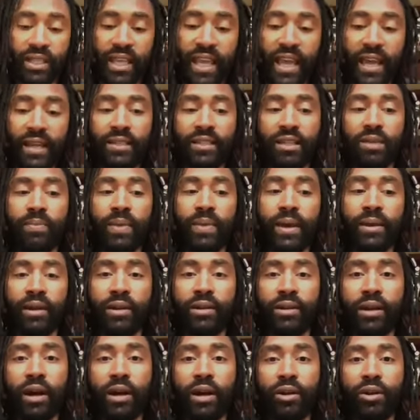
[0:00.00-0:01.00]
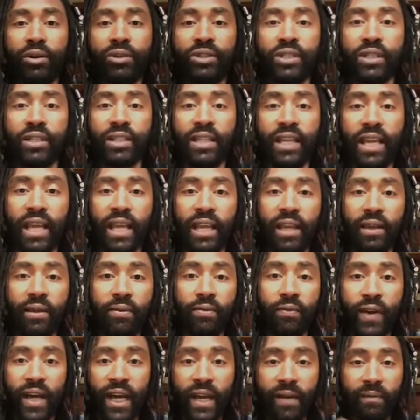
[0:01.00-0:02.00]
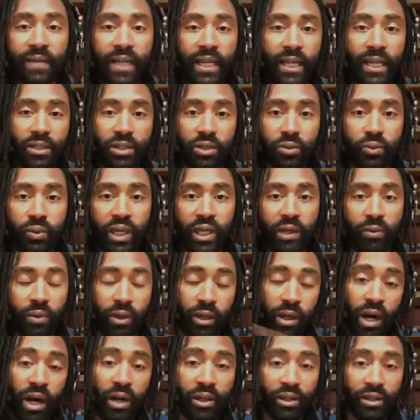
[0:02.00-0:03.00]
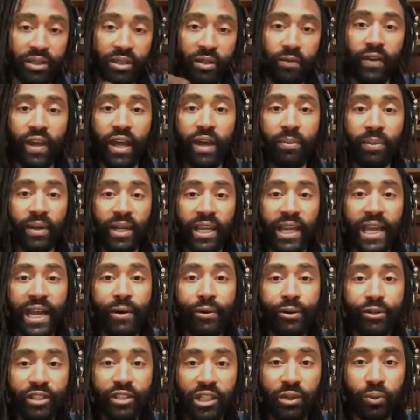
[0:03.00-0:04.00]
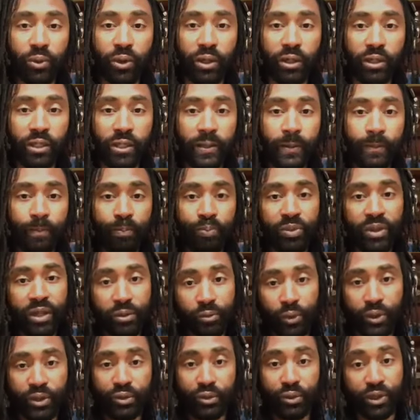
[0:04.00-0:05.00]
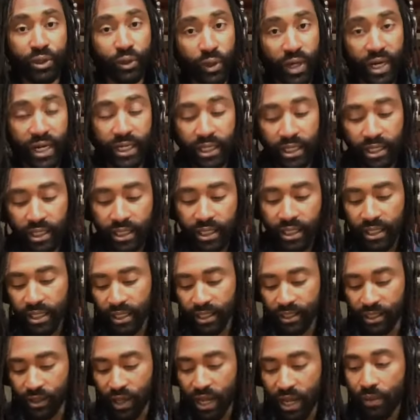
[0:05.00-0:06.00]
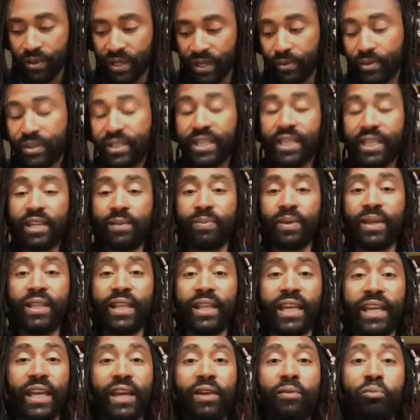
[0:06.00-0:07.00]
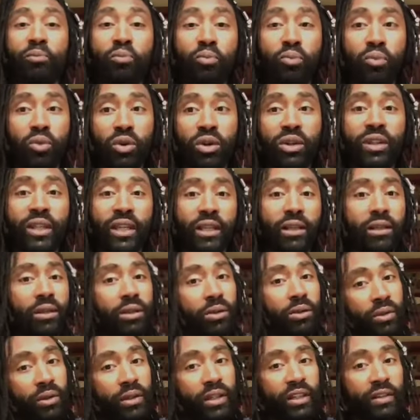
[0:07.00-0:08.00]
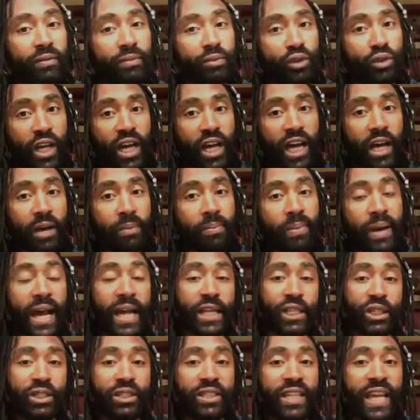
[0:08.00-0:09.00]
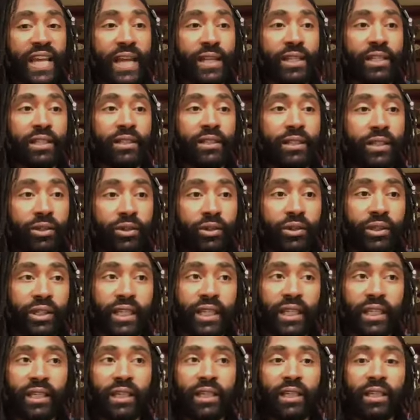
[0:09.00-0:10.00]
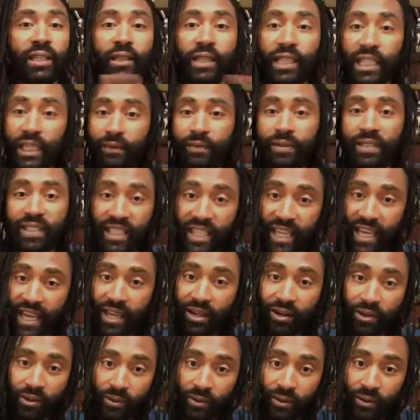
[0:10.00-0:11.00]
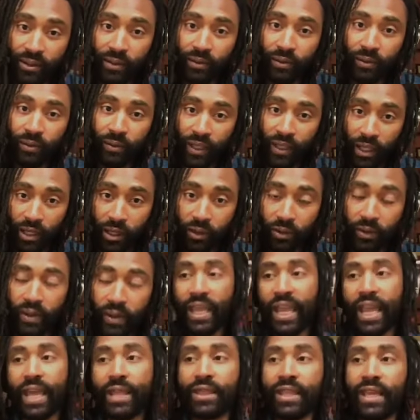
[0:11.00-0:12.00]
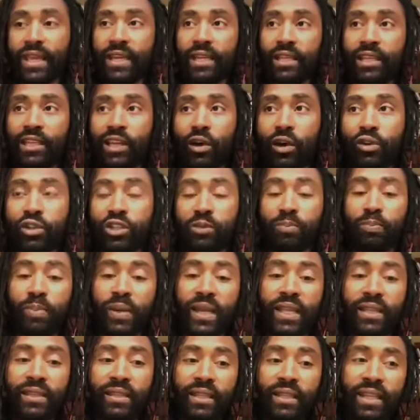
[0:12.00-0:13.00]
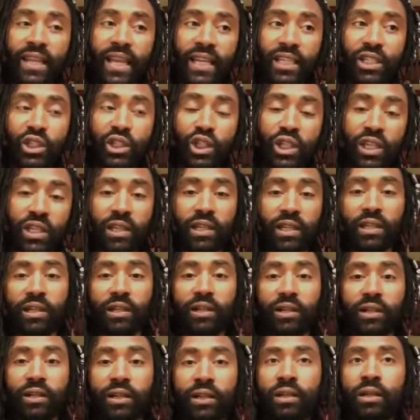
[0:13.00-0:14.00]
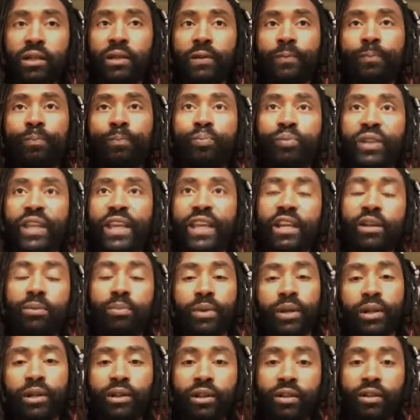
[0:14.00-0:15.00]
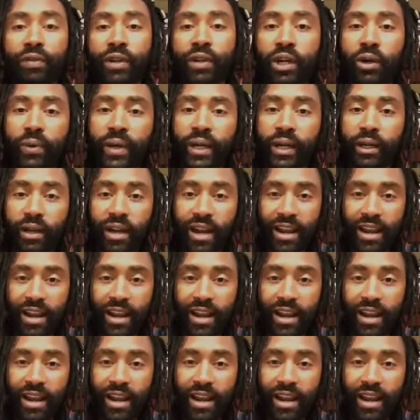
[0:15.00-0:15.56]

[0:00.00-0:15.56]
X amount of dollars a day, 5 days a week, regardless of how many hours I worked, which was great. So it was going to be like a really lucrative job. I just had to literally leave Seattle, you know, and then go spend the next year in the middle of nowhere.